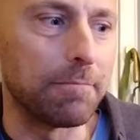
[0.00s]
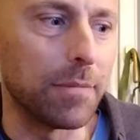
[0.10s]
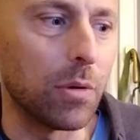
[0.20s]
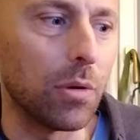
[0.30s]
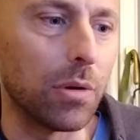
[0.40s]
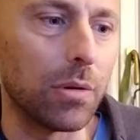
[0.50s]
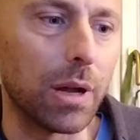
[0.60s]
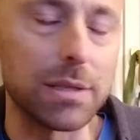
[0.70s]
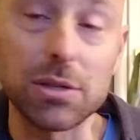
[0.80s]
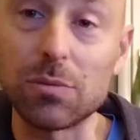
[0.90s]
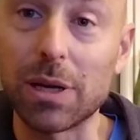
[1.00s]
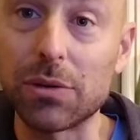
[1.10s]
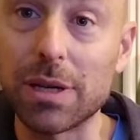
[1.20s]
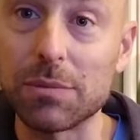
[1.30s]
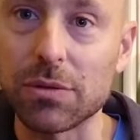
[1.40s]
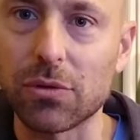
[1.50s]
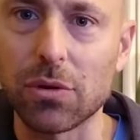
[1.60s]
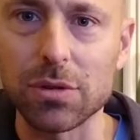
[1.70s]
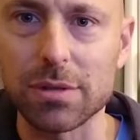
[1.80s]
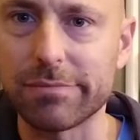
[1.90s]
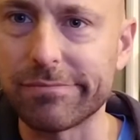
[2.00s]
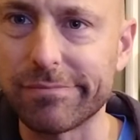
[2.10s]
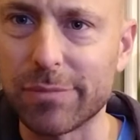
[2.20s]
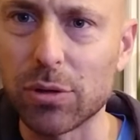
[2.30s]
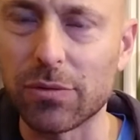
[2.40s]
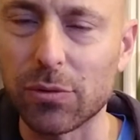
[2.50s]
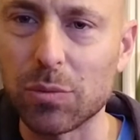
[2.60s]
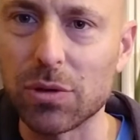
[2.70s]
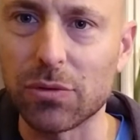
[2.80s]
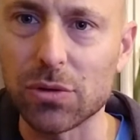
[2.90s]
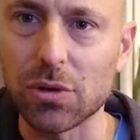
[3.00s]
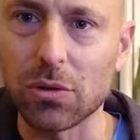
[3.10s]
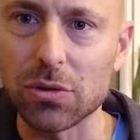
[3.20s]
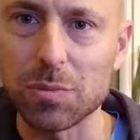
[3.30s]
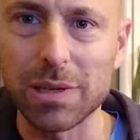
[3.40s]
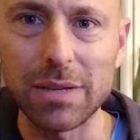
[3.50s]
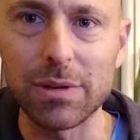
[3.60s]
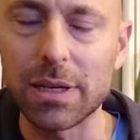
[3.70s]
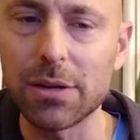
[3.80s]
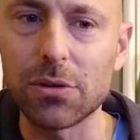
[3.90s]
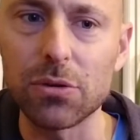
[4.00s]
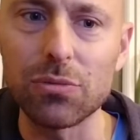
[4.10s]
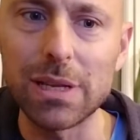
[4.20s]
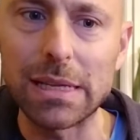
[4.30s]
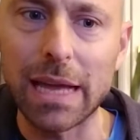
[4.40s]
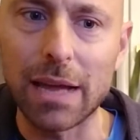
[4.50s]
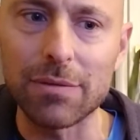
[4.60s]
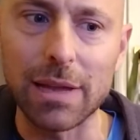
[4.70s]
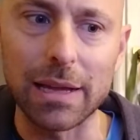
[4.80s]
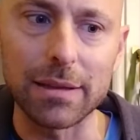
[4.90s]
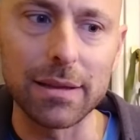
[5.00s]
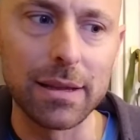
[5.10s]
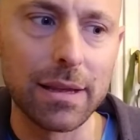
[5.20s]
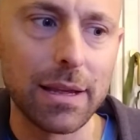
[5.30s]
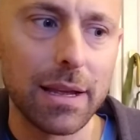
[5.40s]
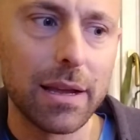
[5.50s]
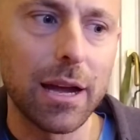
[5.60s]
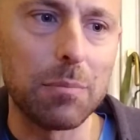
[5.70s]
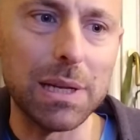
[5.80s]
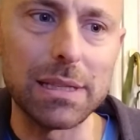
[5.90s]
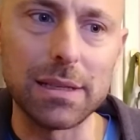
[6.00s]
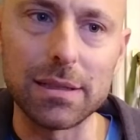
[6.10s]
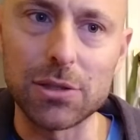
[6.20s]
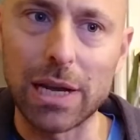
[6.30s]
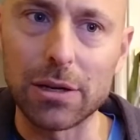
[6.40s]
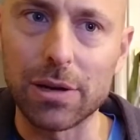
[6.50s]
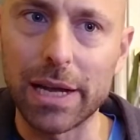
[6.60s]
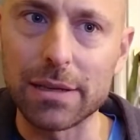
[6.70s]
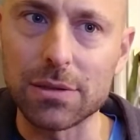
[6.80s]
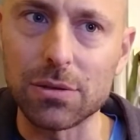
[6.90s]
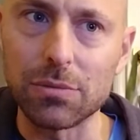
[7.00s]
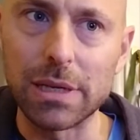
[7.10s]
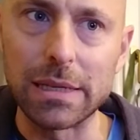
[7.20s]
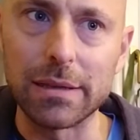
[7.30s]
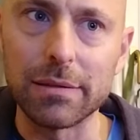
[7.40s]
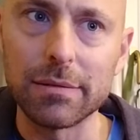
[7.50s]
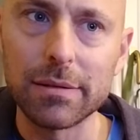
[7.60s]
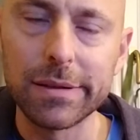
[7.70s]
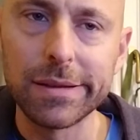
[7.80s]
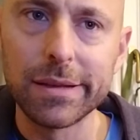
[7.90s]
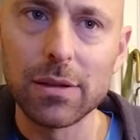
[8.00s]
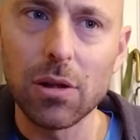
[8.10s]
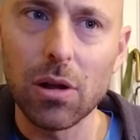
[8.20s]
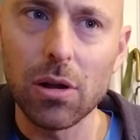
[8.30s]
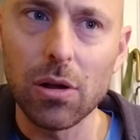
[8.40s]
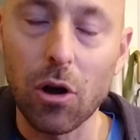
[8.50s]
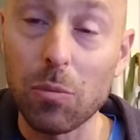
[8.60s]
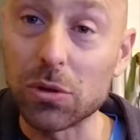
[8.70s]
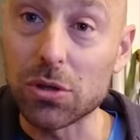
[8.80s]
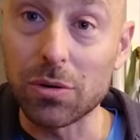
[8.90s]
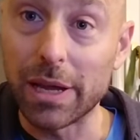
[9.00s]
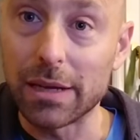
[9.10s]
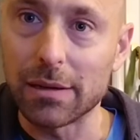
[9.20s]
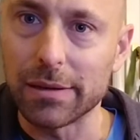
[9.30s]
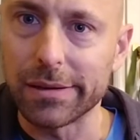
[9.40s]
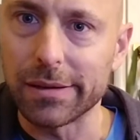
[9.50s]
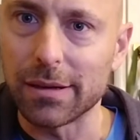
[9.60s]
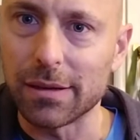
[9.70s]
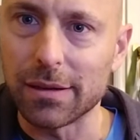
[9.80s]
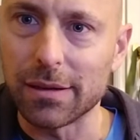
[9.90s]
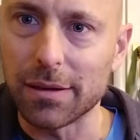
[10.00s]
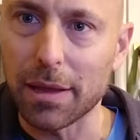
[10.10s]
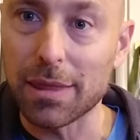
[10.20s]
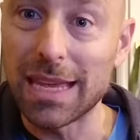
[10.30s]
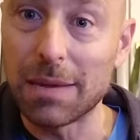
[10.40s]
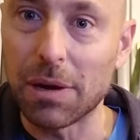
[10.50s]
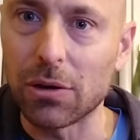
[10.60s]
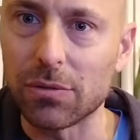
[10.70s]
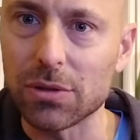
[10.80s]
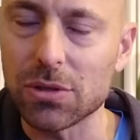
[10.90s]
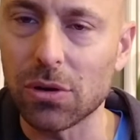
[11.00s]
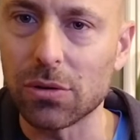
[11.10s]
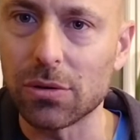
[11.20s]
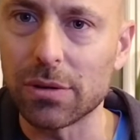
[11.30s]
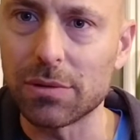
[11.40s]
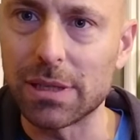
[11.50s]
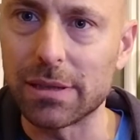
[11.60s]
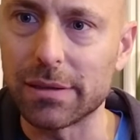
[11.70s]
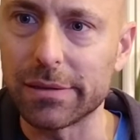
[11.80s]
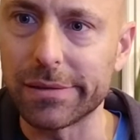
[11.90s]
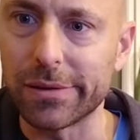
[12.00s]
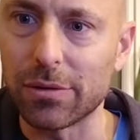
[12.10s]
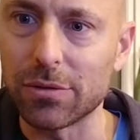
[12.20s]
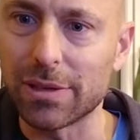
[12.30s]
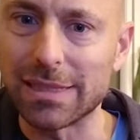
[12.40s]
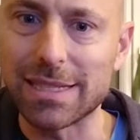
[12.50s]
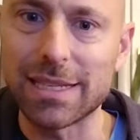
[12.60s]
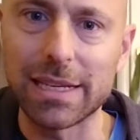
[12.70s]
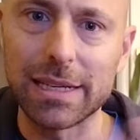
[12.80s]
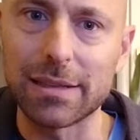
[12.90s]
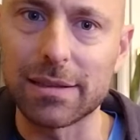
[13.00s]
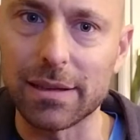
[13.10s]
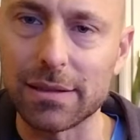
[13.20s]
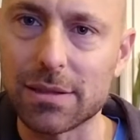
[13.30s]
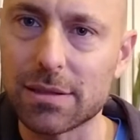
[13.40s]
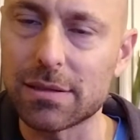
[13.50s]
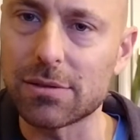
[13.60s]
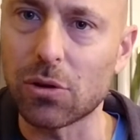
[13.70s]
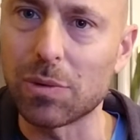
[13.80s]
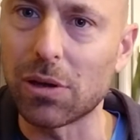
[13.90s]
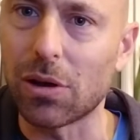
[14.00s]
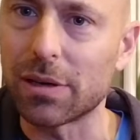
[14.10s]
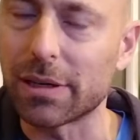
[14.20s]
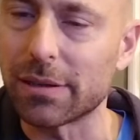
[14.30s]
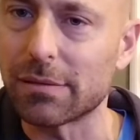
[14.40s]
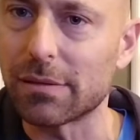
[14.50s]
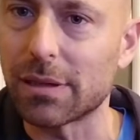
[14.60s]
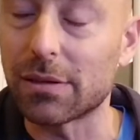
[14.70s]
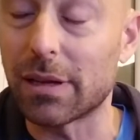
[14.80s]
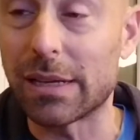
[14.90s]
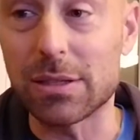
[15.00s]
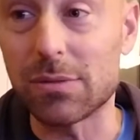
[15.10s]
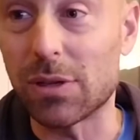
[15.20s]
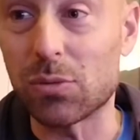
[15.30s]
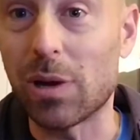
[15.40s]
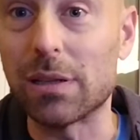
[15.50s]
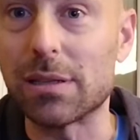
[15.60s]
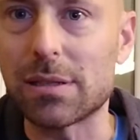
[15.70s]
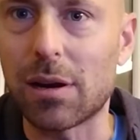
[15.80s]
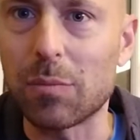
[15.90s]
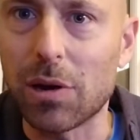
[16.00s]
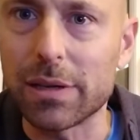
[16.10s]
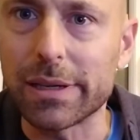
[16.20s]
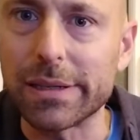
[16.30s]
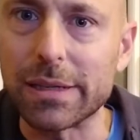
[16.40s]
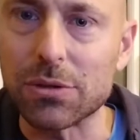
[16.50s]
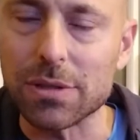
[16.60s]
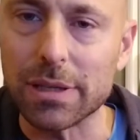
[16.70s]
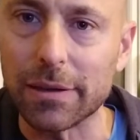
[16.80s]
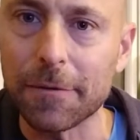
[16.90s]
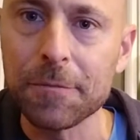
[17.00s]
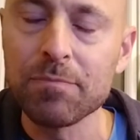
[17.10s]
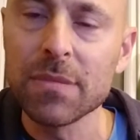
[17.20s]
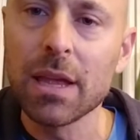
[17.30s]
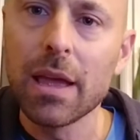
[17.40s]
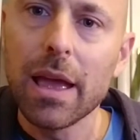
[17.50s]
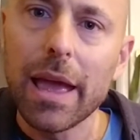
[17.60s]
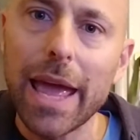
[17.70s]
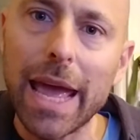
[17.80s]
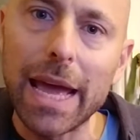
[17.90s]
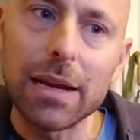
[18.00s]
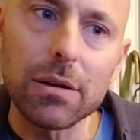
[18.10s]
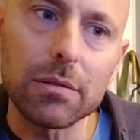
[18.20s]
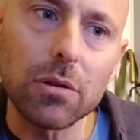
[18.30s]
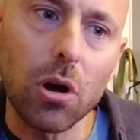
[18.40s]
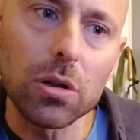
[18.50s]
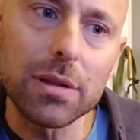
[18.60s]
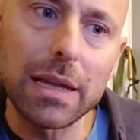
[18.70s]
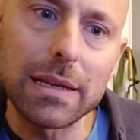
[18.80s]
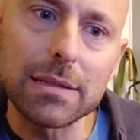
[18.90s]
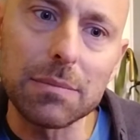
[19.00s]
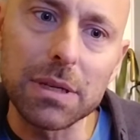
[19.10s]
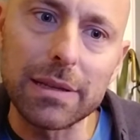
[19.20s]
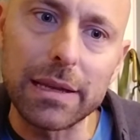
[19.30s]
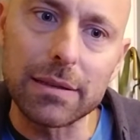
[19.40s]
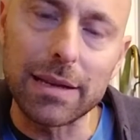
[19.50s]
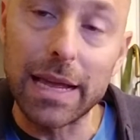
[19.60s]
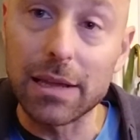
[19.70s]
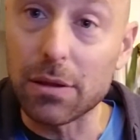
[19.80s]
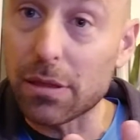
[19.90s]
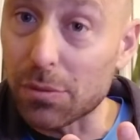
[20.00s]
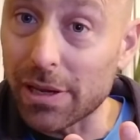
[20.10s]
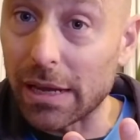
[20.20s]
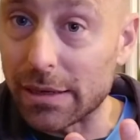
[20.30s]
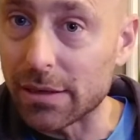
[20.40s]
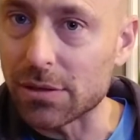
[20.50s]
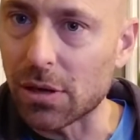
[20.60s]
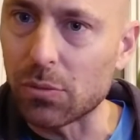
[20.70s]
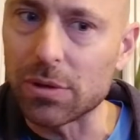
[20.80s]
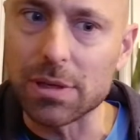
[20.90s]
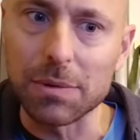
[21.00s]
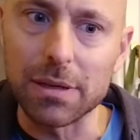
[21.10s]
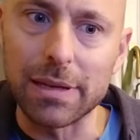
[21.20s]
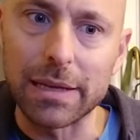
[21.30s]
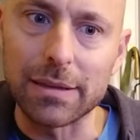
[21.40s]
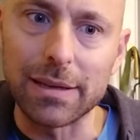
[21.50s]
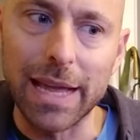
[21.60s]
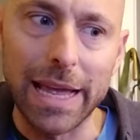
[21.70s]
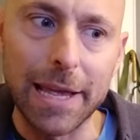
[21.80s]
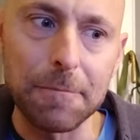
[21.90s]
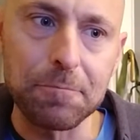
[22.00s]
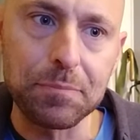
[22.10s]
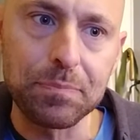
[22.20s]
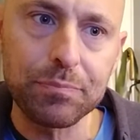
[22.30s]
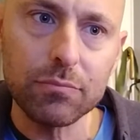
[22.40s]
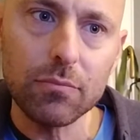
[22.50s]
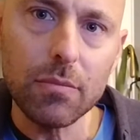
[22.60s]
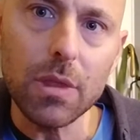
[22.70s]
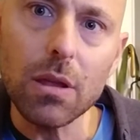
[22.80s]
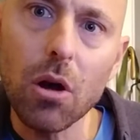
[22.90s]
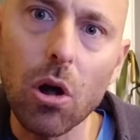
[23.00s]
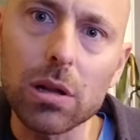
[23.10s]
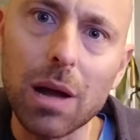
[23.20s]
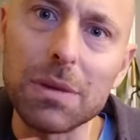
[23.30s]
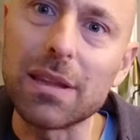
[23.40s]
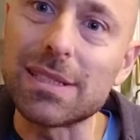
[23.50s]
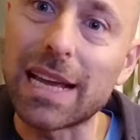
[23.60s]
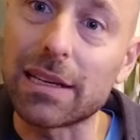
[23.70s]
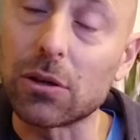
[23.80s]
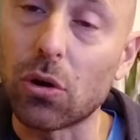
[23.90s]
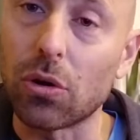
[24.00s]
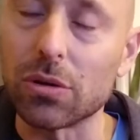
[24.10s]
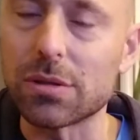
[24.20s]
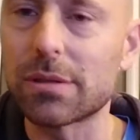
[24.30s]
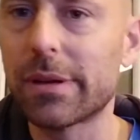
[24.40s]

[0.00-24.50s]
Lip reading: I'll See You in My Dreams, of course, beautiful, beautiful solos. But even here you really have that ability that Django has to really almost create a theme out of a solo, and really, you can sing it and it's so melodic and as well as harmonically interesting. And all of the ideas I'm going to take today, the 3 ideas in other words I'm going to take today, all come in the second chorus.